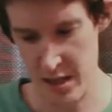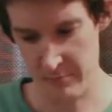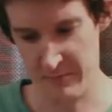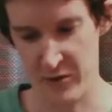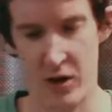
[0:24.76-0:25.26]

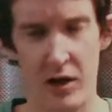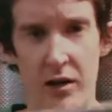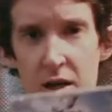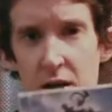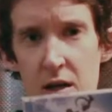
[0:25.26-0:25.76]
We've got
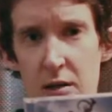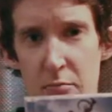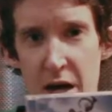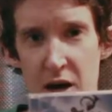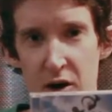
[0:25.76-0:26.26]

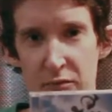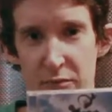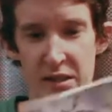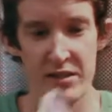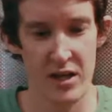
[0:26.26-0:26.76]
Matt
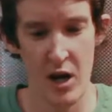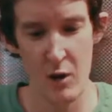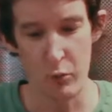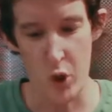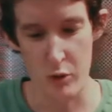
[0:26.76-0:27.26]
Hoffman's
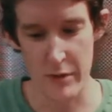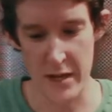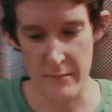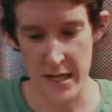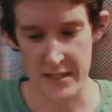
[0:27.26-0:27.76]
Pro
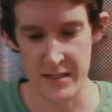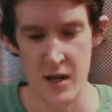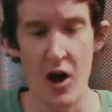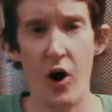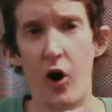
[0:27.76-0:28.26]
BMX
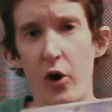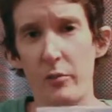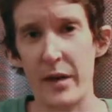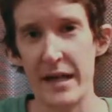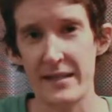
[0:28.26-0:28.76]
on
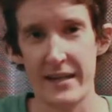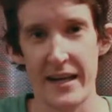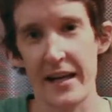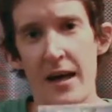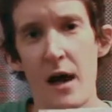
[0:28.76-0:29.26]

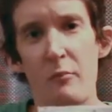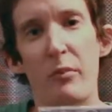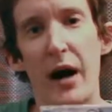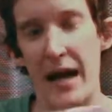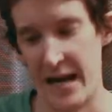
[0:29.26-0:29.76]
PC
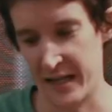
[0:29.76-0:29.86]
by